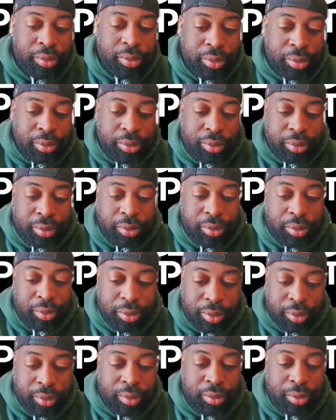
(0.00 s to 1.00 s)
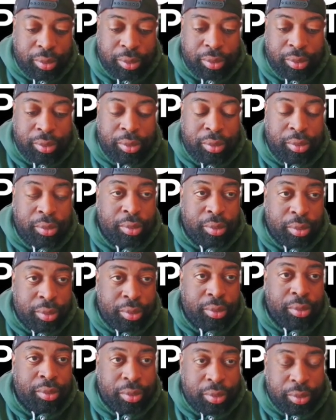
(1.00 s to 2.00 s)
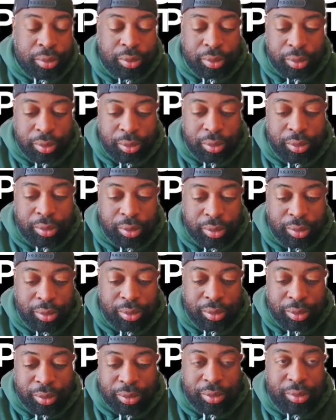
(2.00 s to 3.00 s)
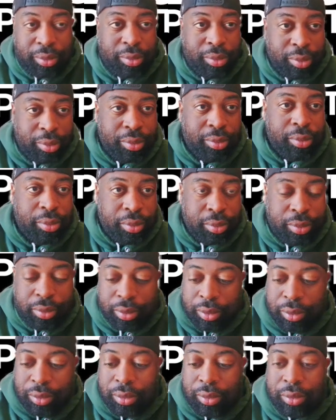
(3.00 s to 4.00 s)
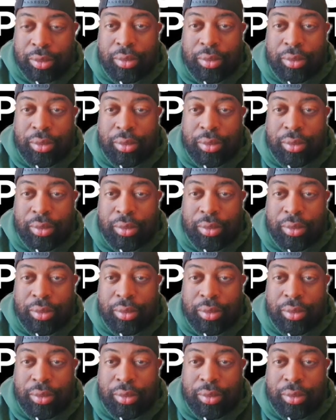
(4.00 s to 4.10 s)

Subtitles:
This person isn't speaking.